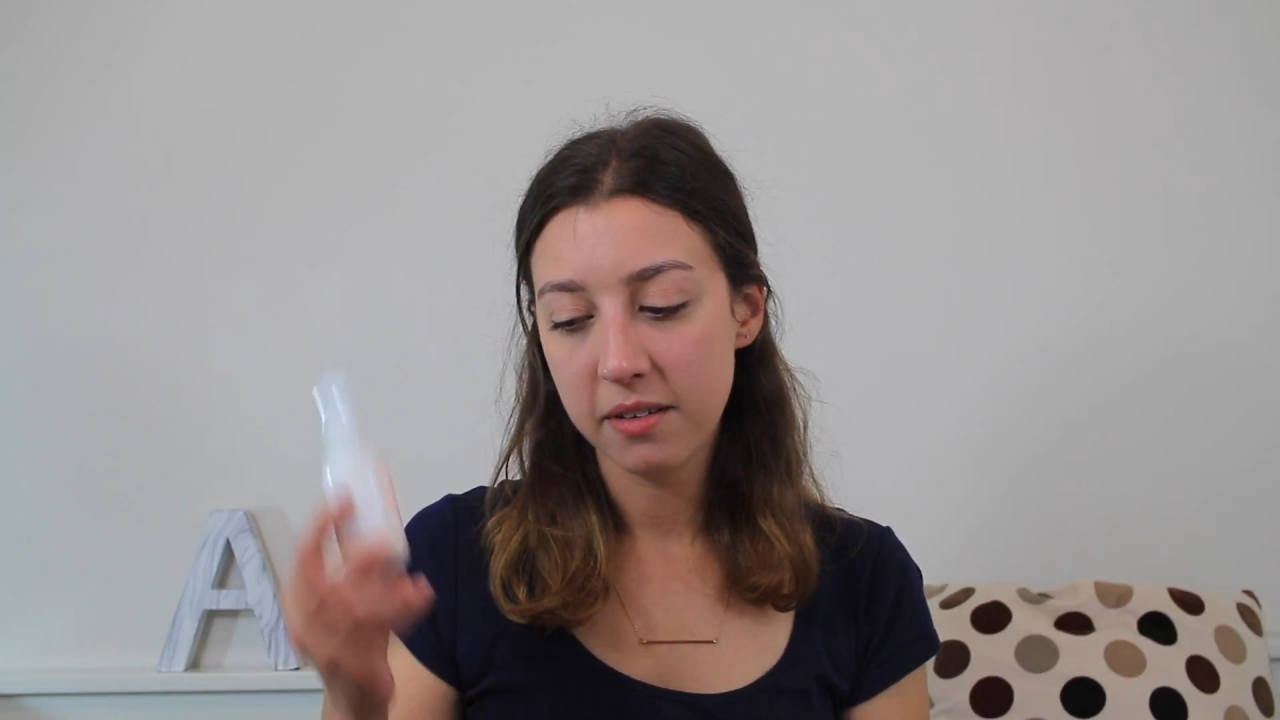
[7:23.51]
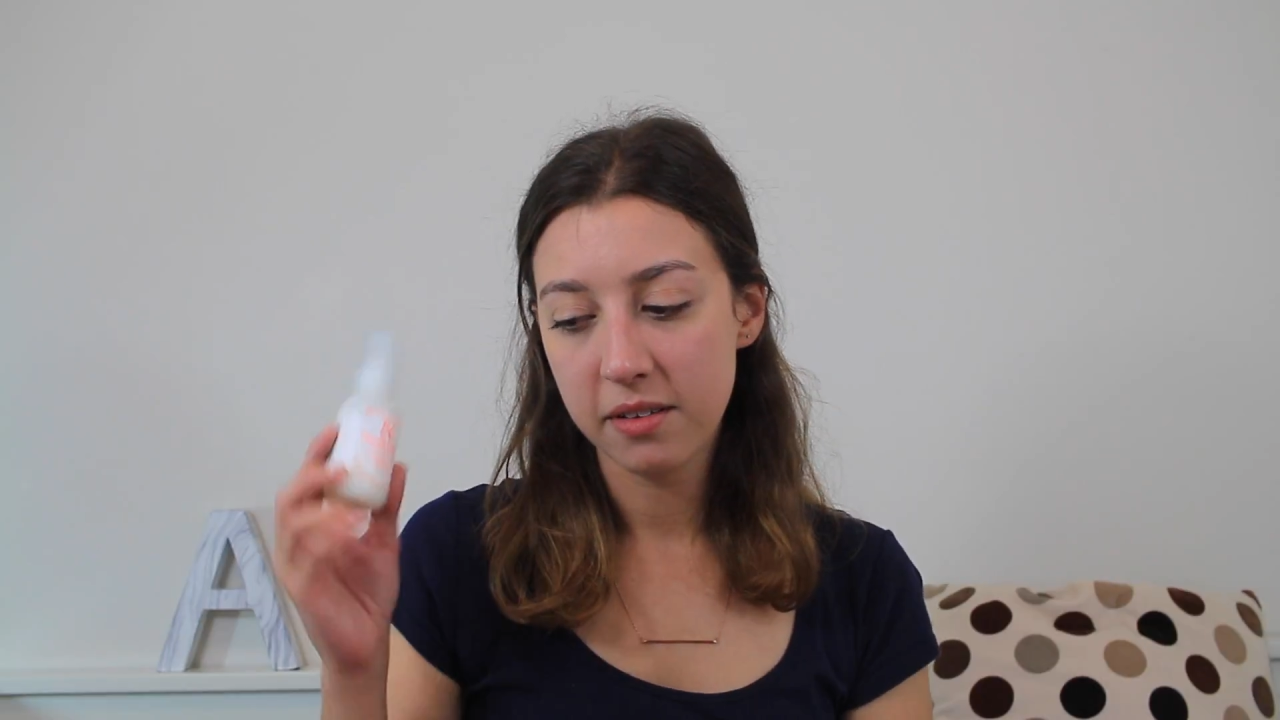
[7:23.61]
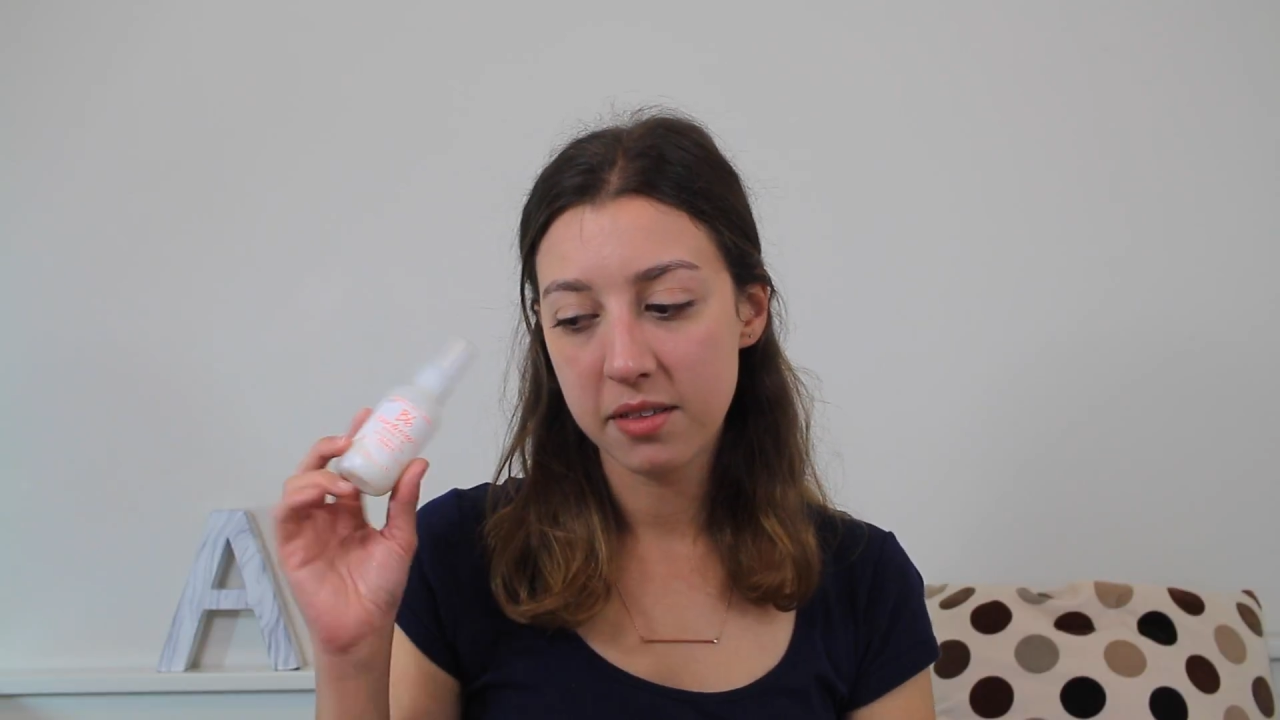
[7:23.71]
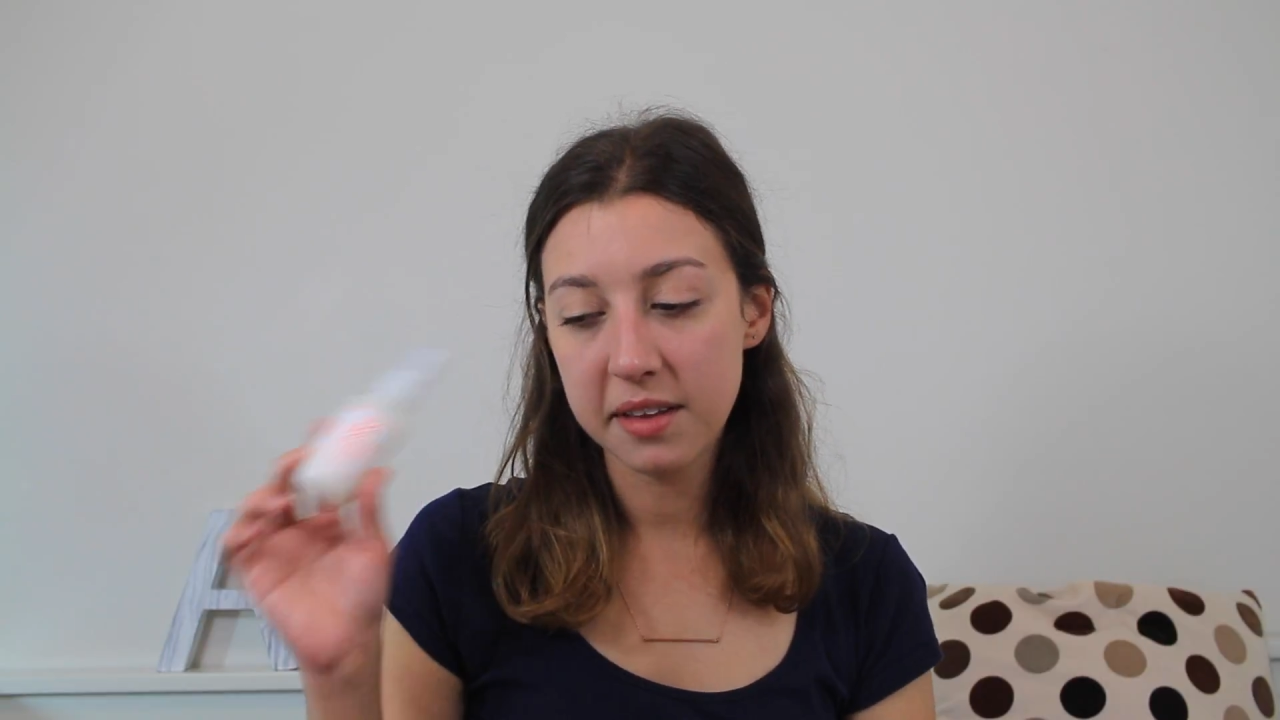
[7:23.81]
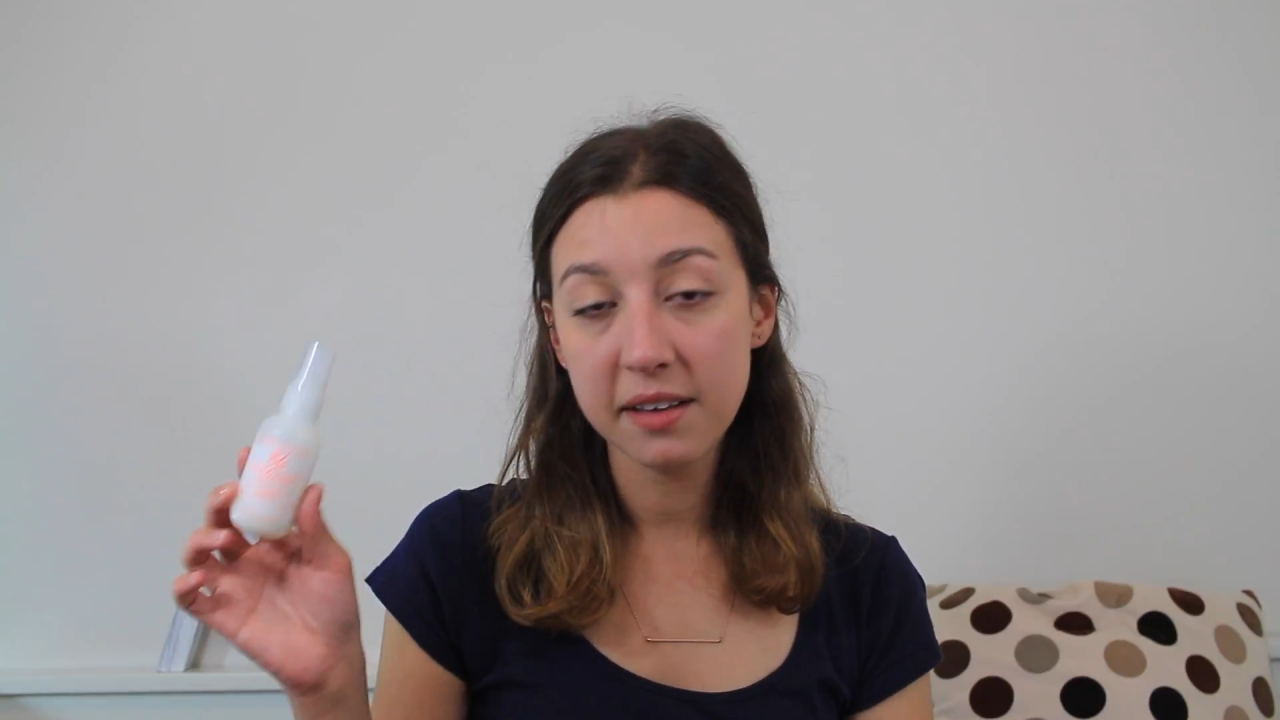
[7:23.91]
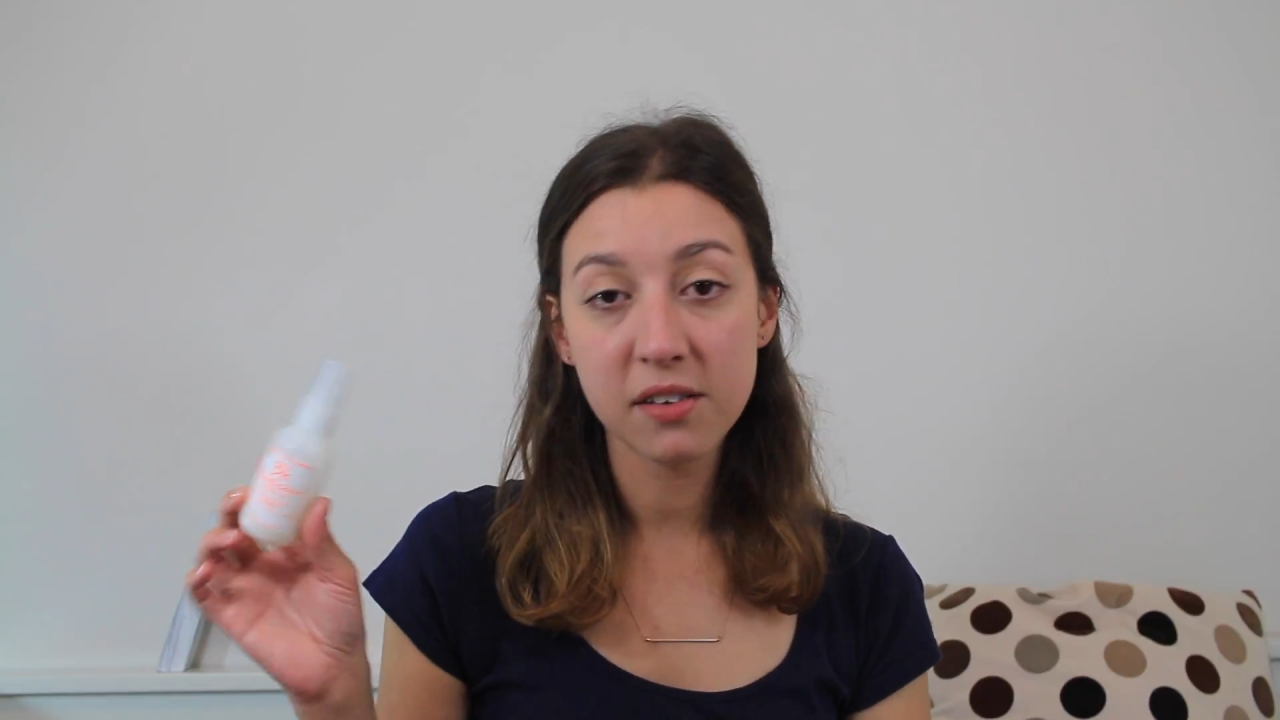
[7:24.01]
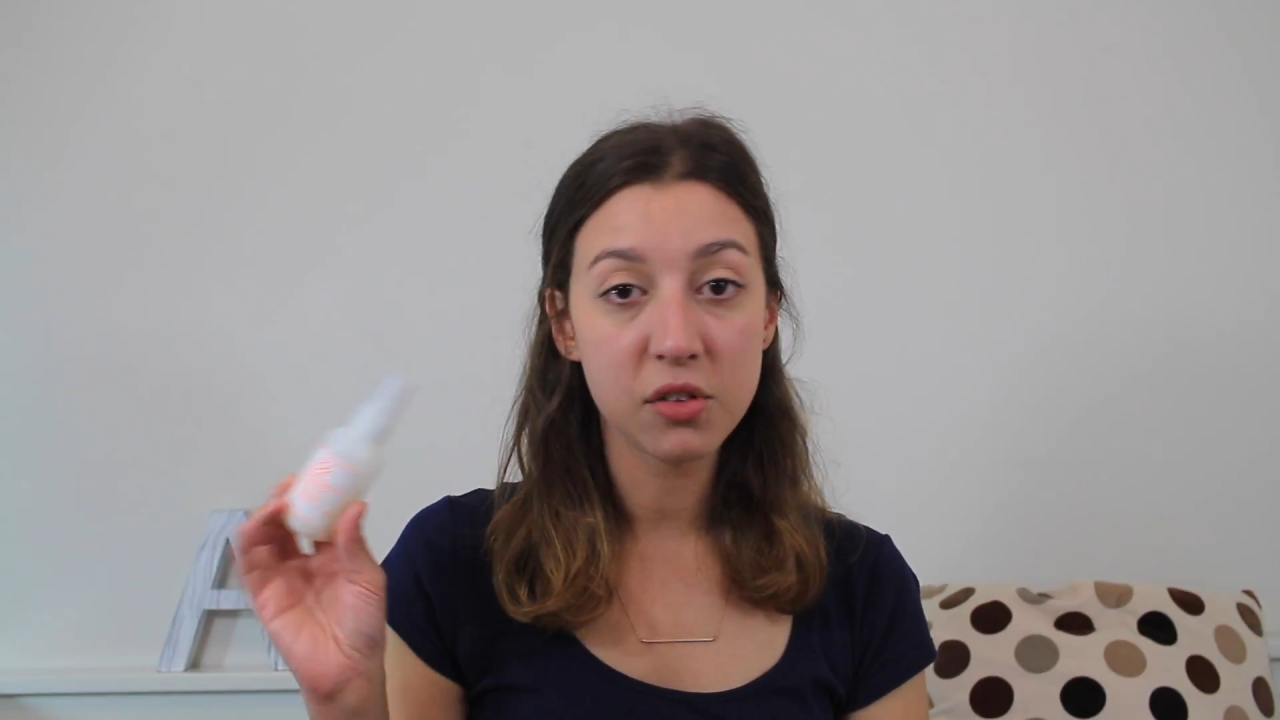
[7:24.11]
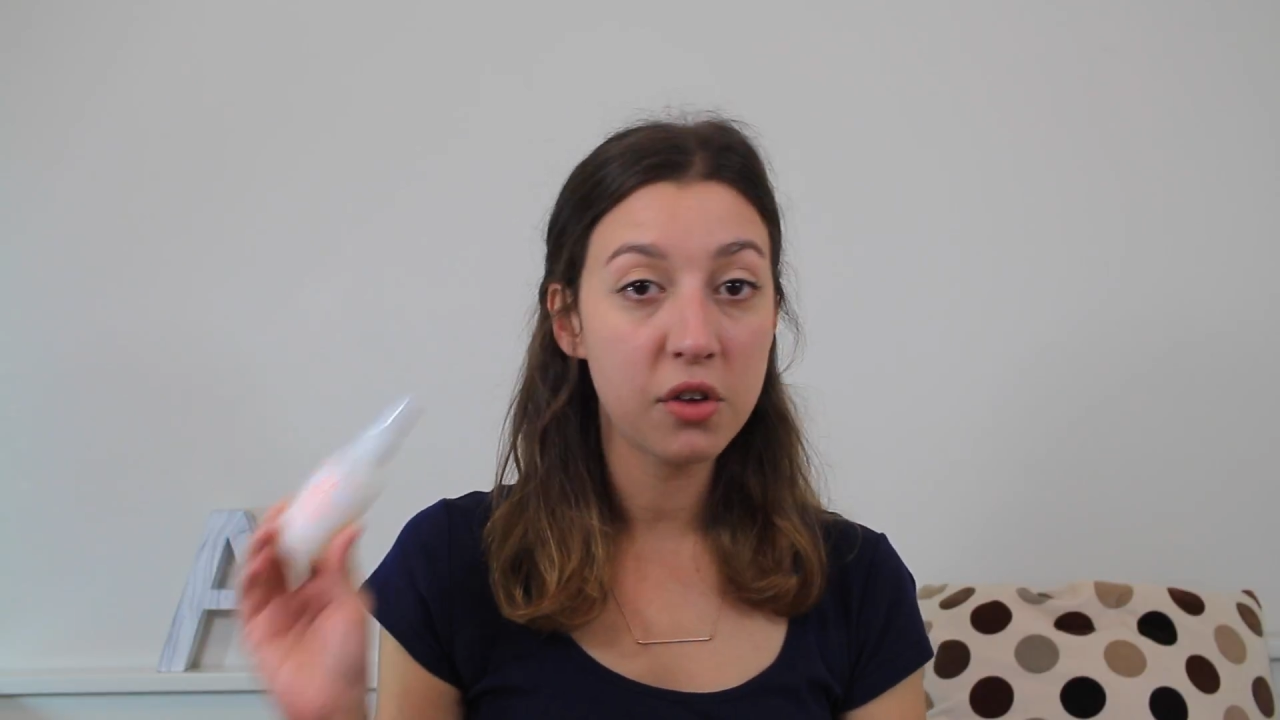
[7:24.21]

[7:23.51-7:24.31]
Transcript: this